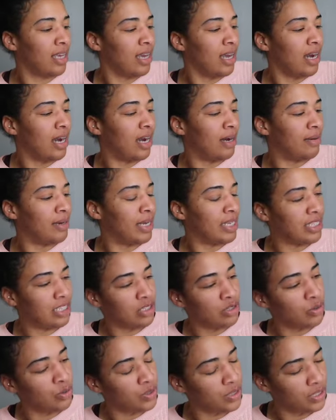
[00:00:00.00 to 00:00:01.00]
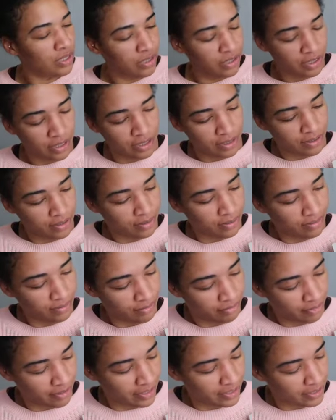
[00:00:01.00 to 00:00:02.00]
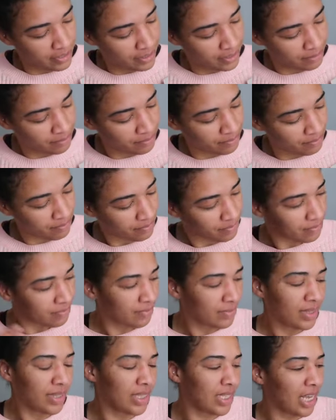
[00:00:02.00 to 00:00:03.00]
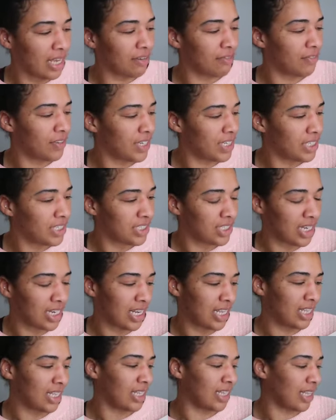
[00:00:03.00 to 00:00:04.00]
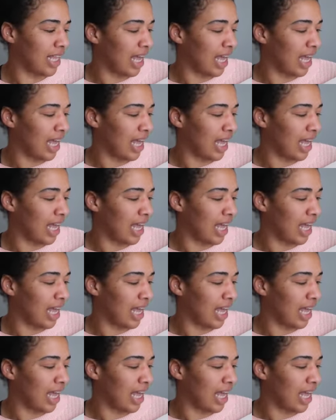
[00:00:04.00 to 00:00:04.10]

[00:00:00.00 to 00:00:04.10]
It has a toothier feel and finish, and I think